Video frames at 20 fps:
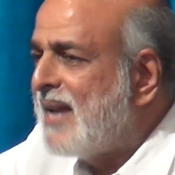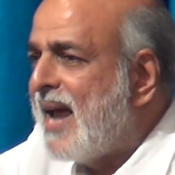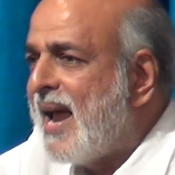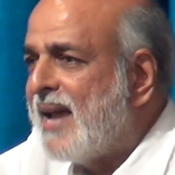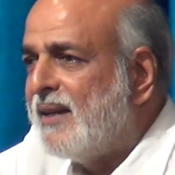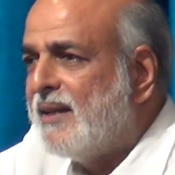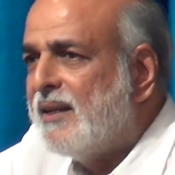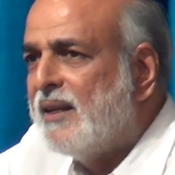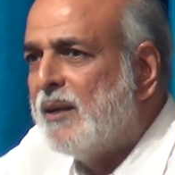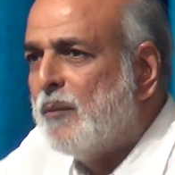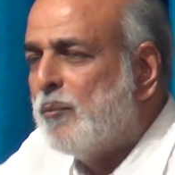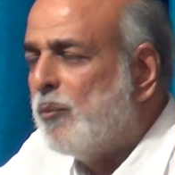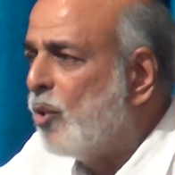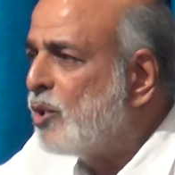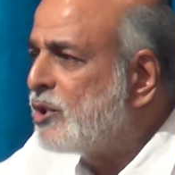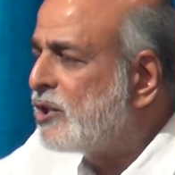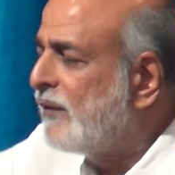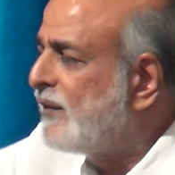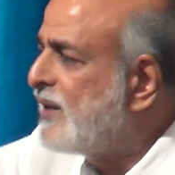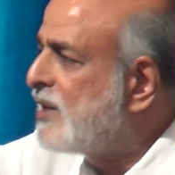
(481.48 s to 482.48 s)
land,
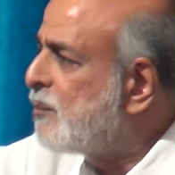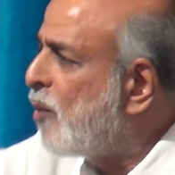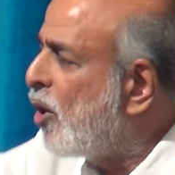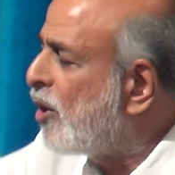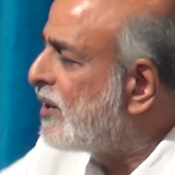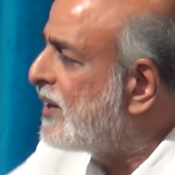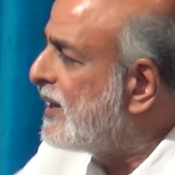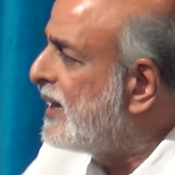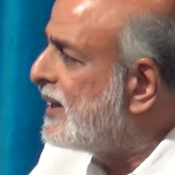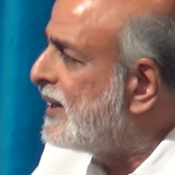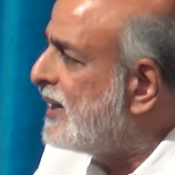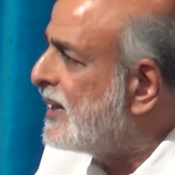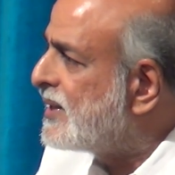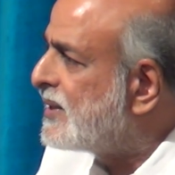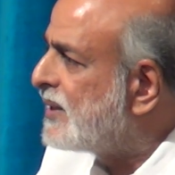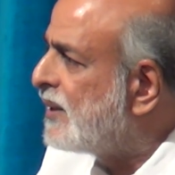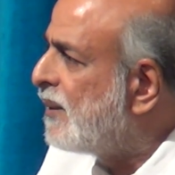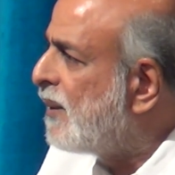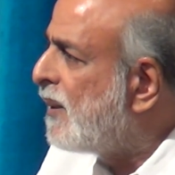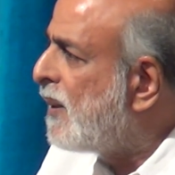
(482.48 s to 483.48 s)
most of these border areas.